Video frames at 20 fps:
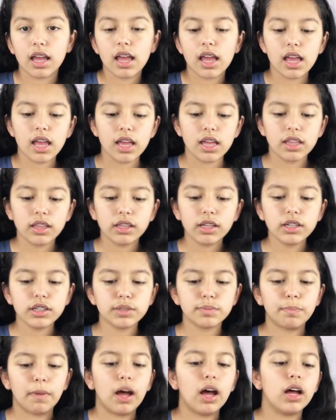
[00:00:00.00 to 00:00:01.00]
In this
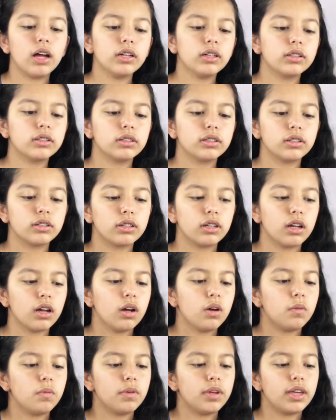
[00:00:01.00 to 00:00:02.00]
box,
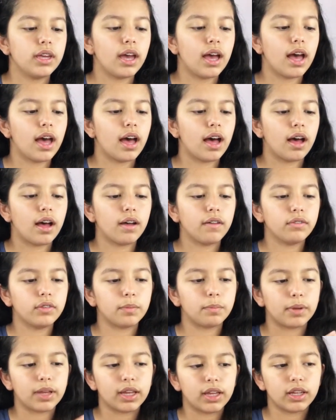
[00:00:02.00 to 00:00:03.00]
we have the
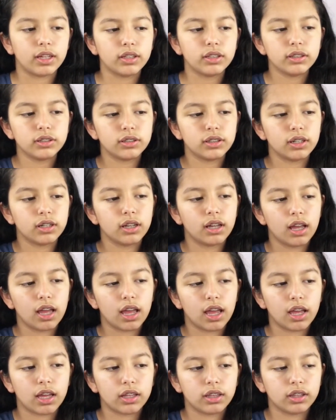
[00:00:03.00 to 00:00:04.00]
pens
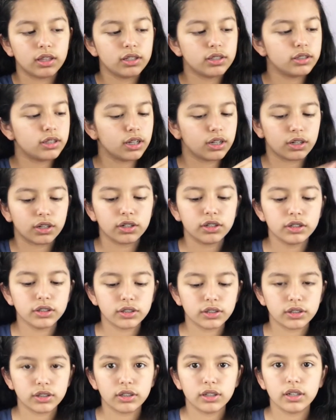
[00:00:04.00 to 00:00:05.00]
and the
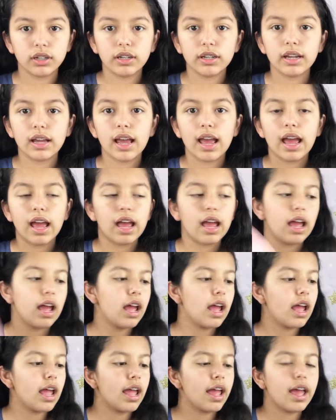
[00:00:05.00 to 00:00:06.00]
stickers.
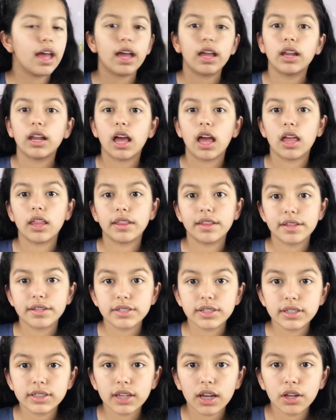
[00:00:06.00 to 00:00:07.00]
And this
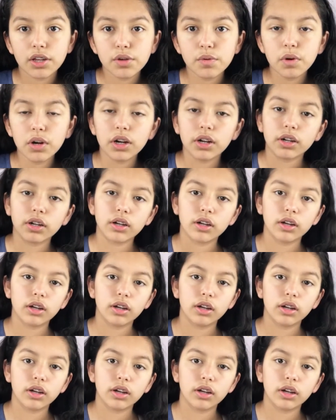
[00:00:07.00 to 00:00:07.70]
is how you work.